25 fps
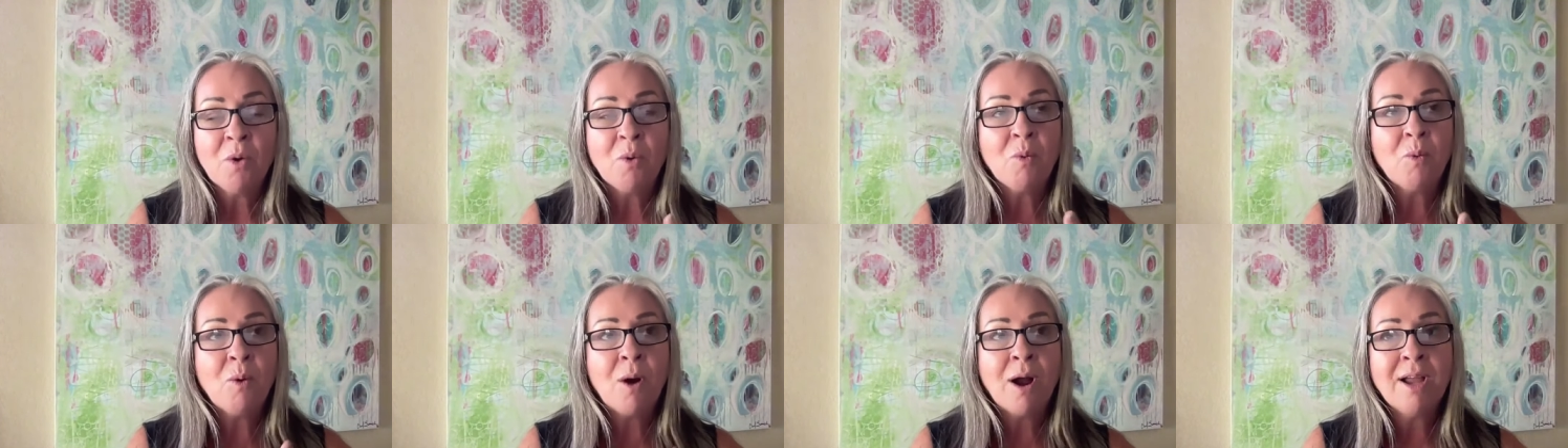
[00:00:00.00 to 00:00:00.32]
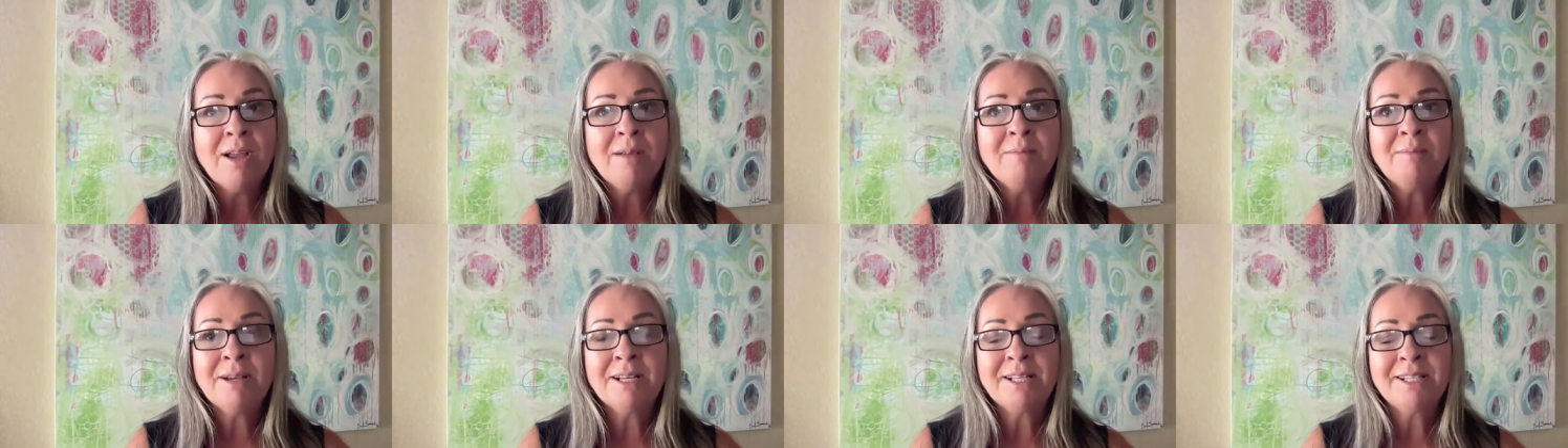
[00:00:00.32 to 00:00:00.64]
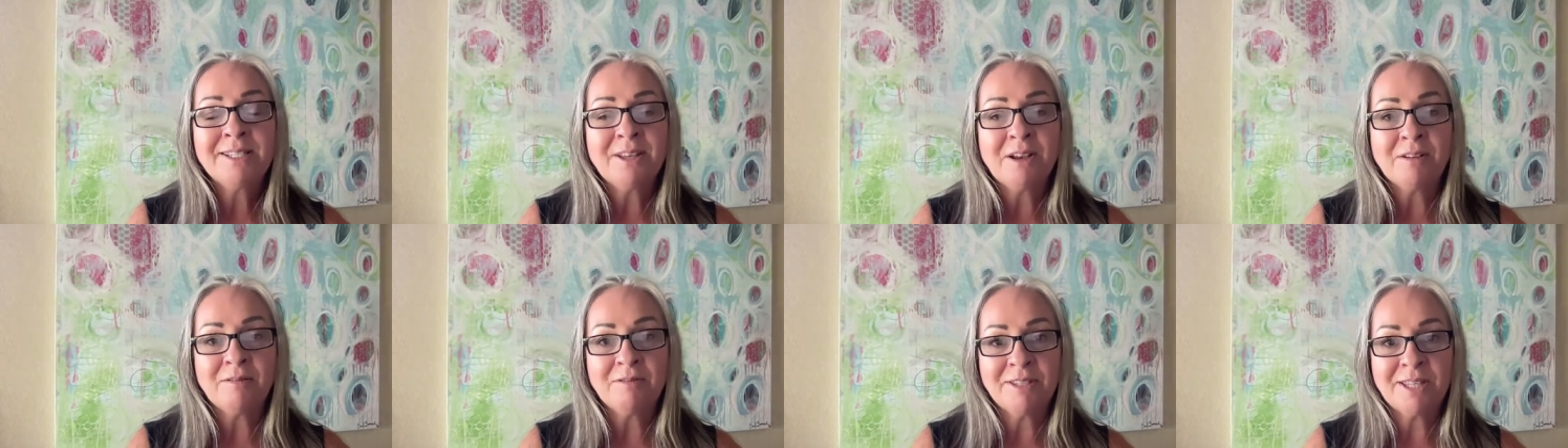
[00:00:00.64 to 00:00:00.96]
Why am I
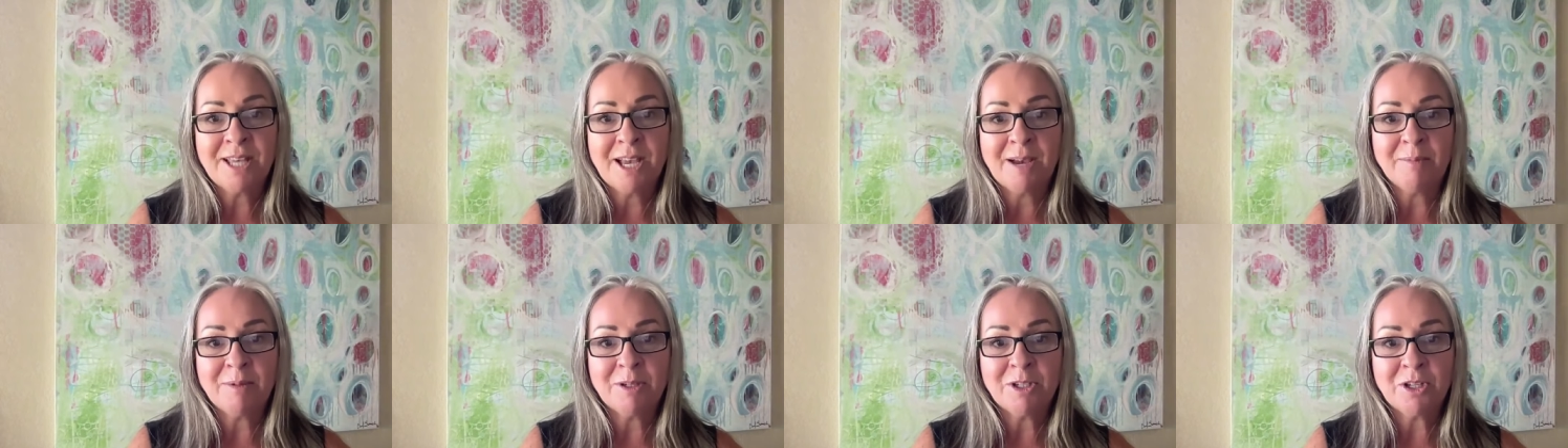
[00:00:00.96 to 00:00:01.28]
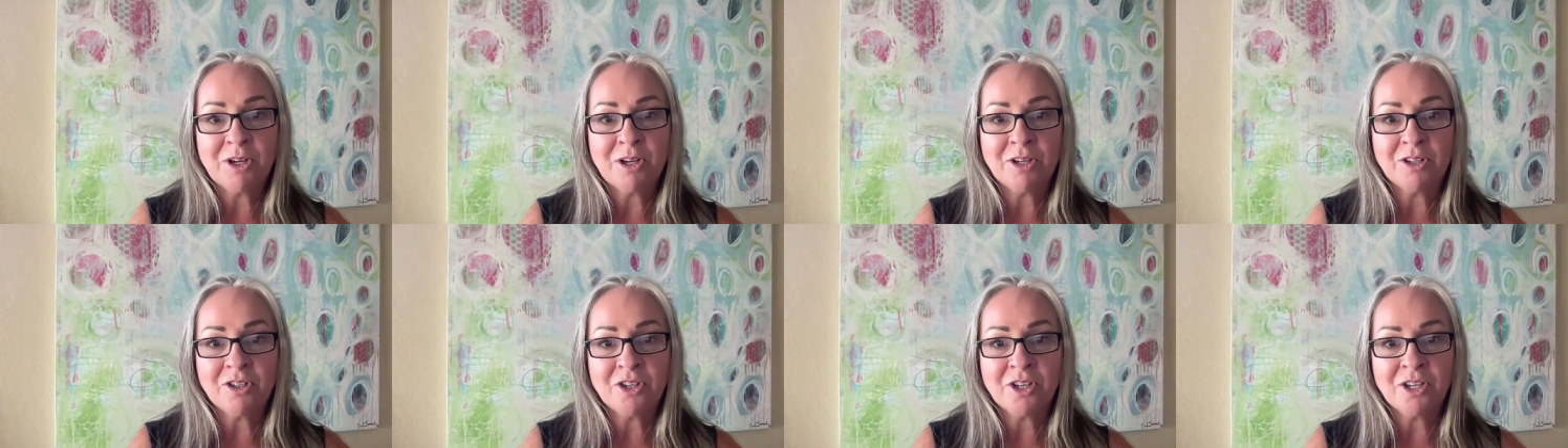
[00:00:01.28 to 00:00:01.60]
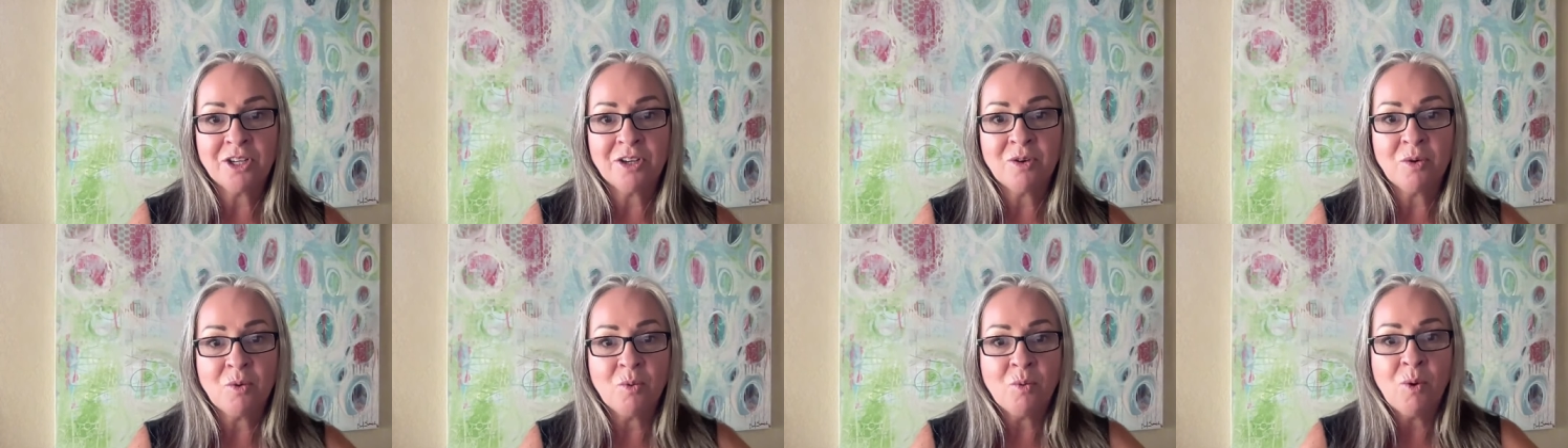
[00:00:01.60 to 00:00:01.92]

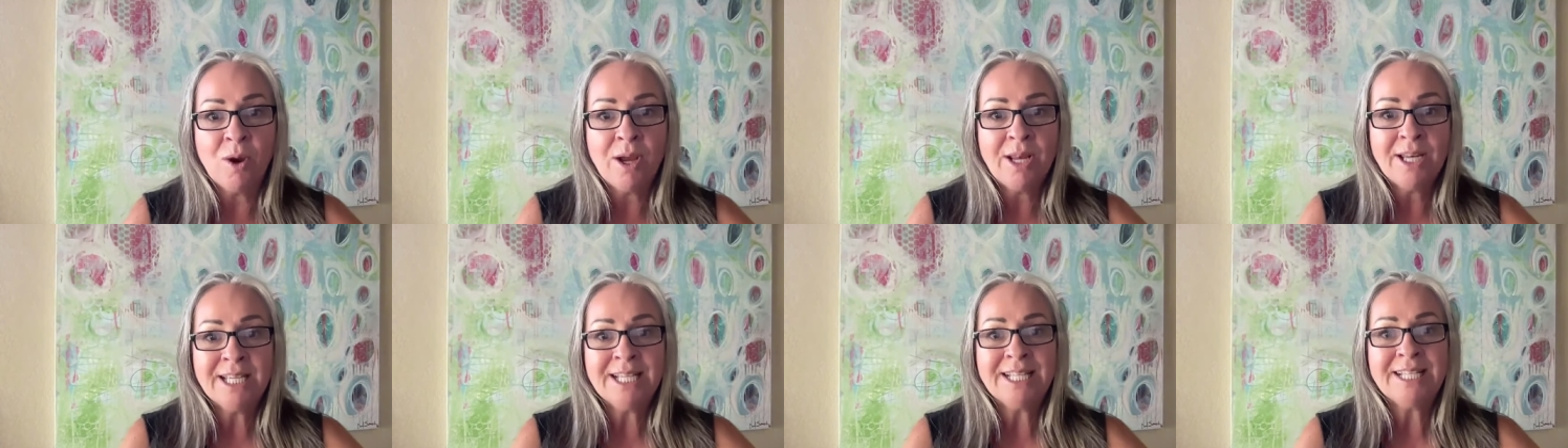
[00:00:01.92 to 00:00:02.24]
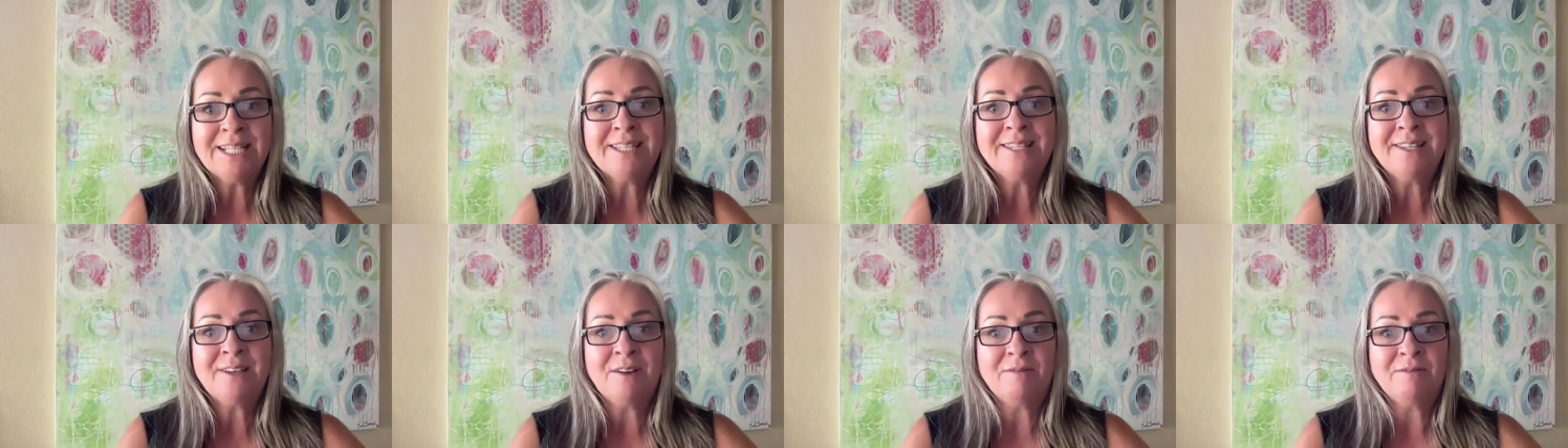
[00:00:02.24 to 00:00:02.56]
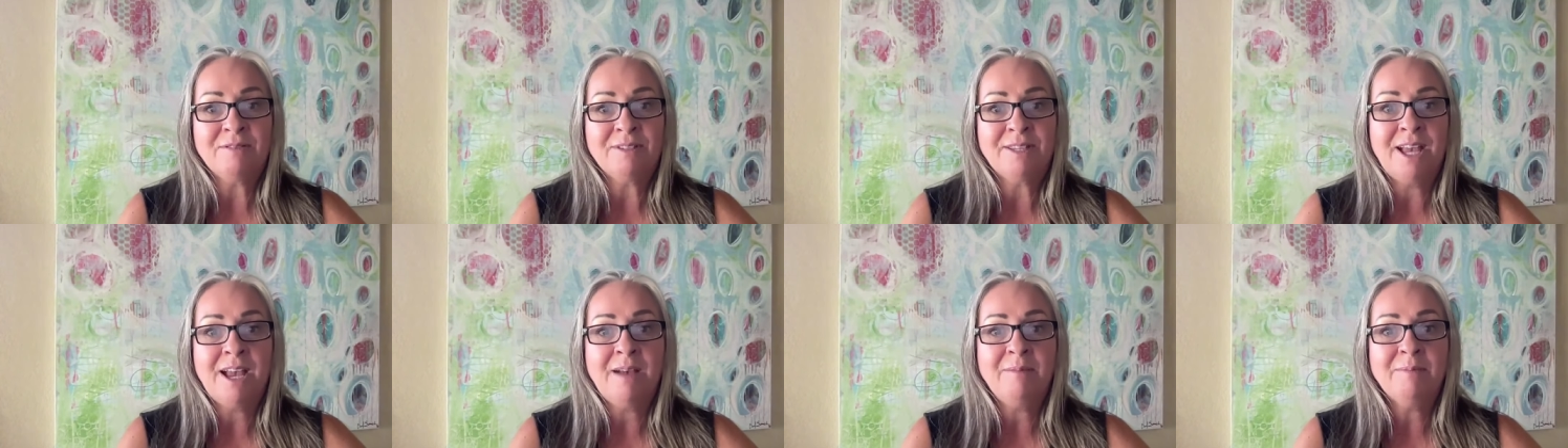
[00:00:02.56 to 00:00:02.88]
self-sabotaging? What is
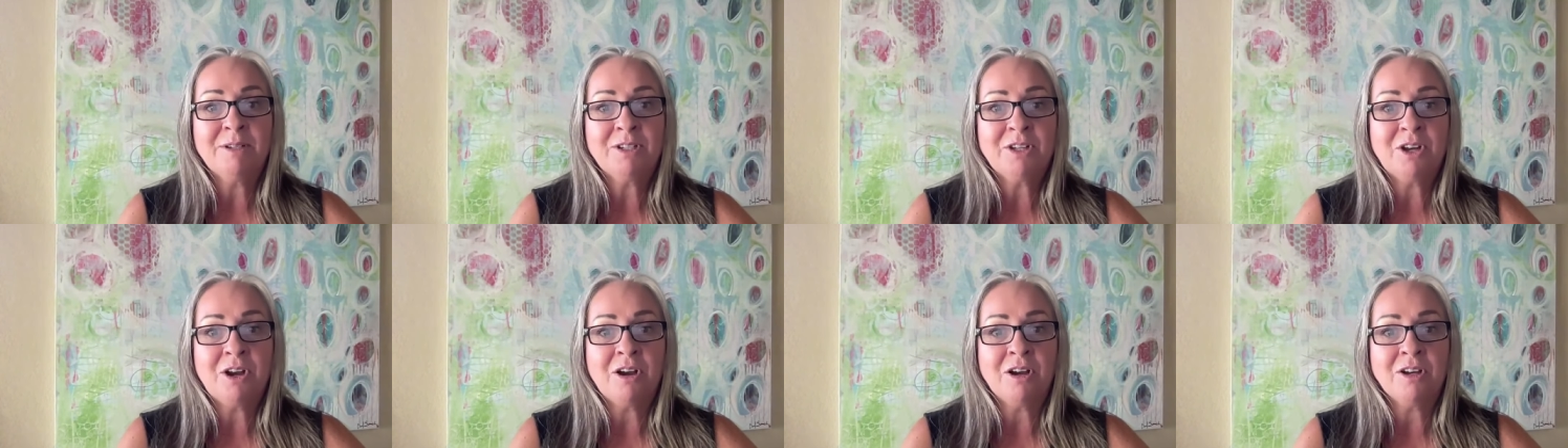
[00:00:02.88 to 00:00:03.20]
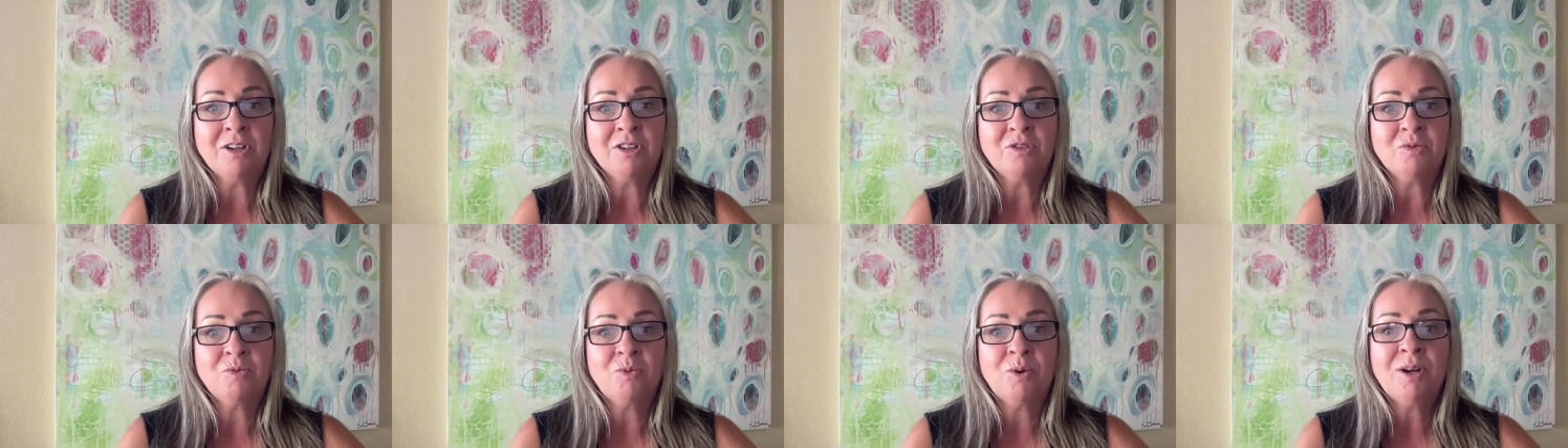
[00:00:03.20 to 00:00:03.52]
self-sabotage?